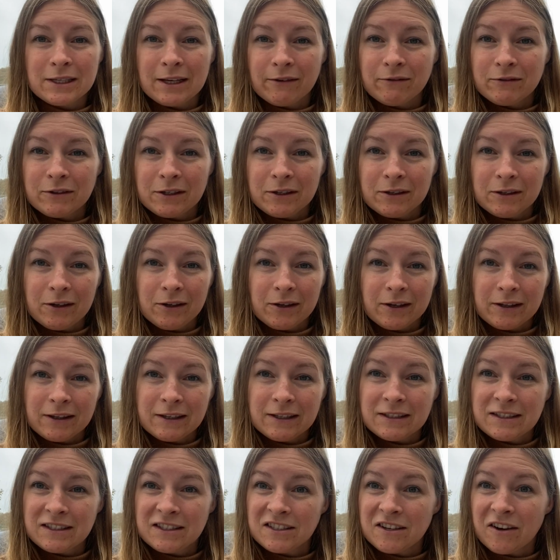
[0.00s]
have to look at
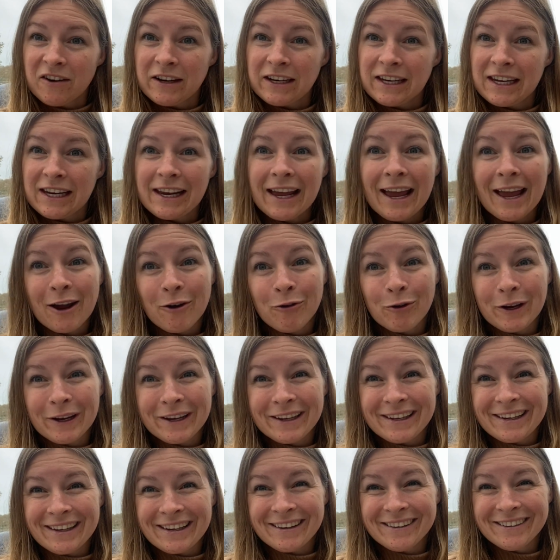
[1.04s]
this tiny area
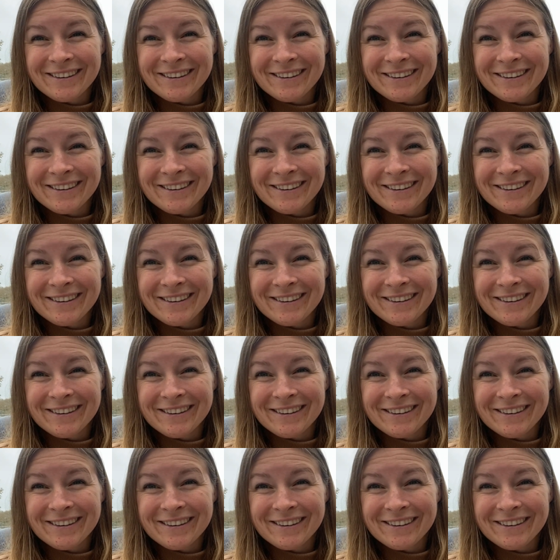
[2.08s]
here.